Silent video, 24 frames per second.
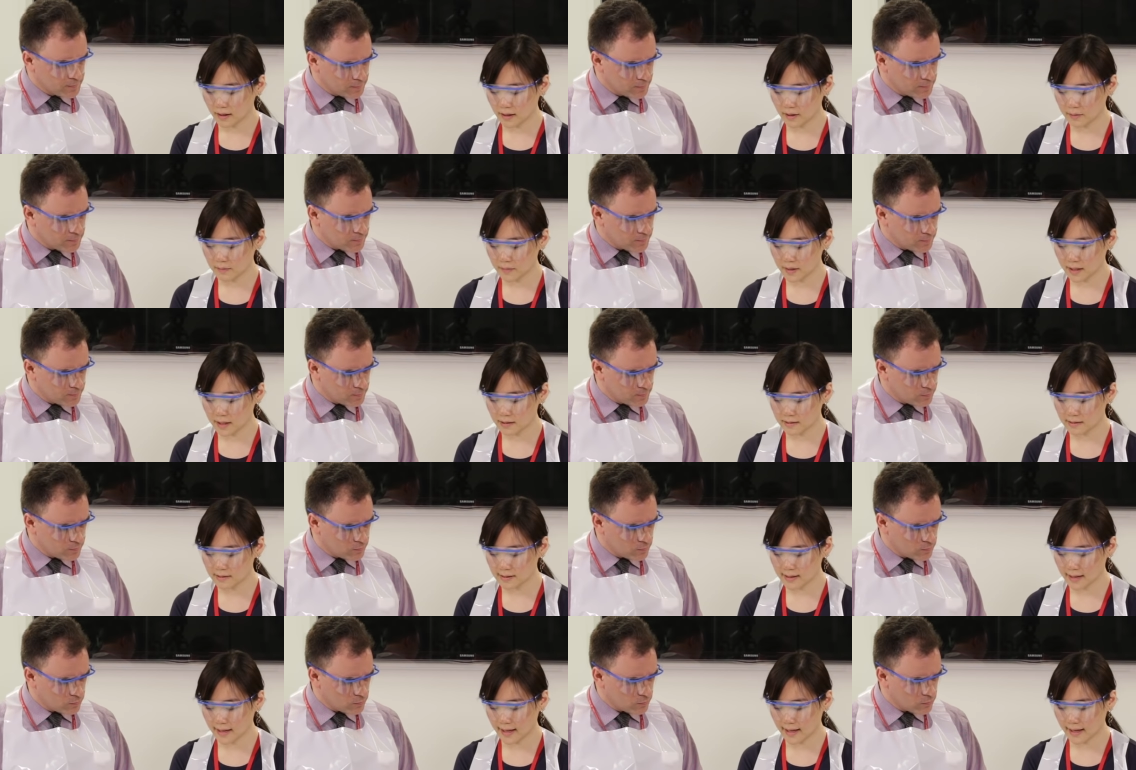Speaker 1: it
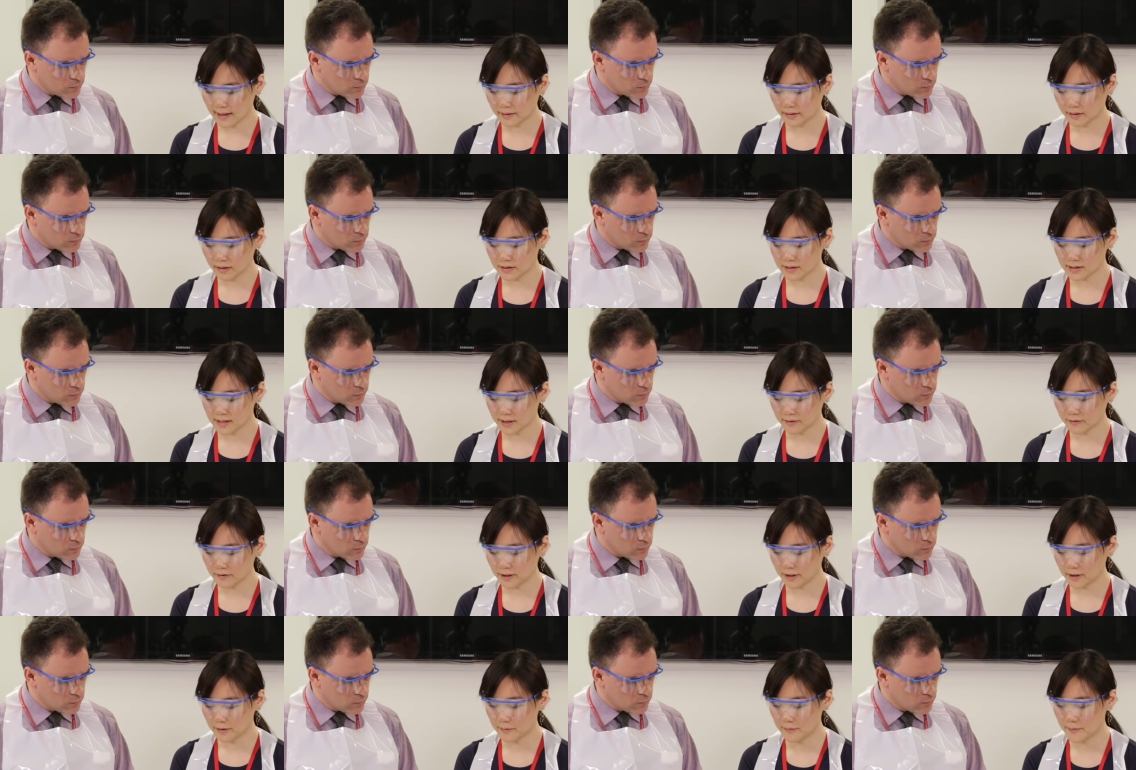means that there's
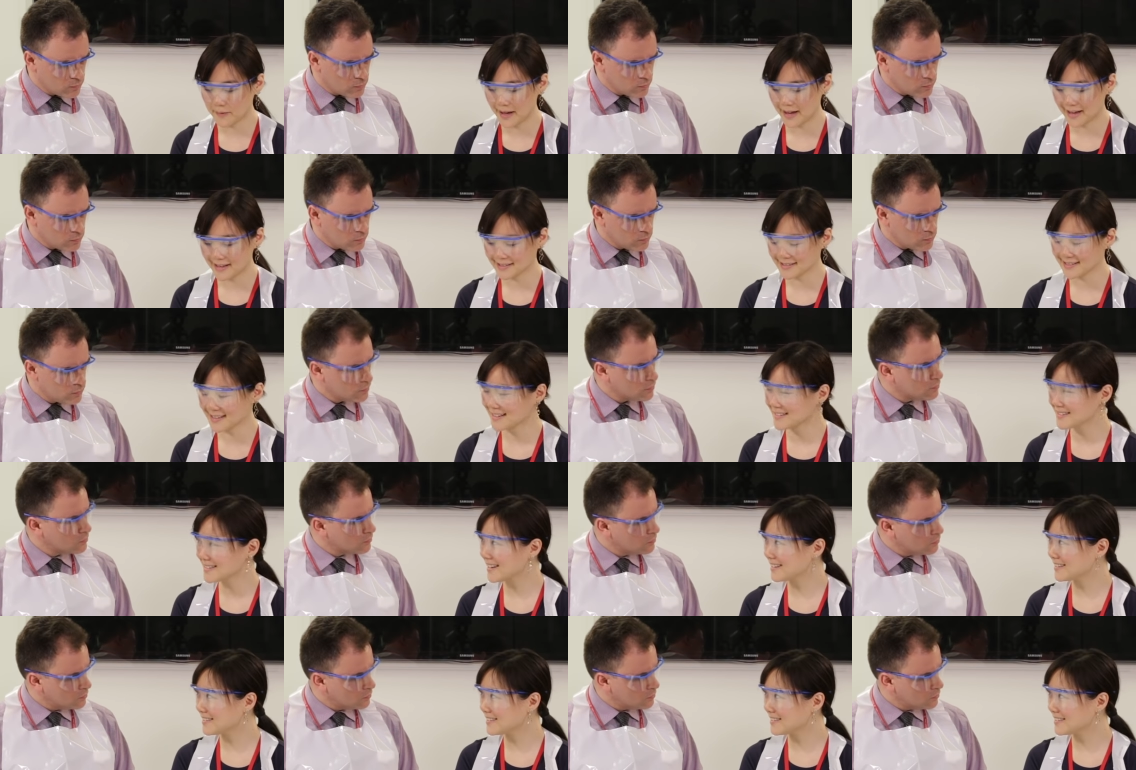definitely a mass that's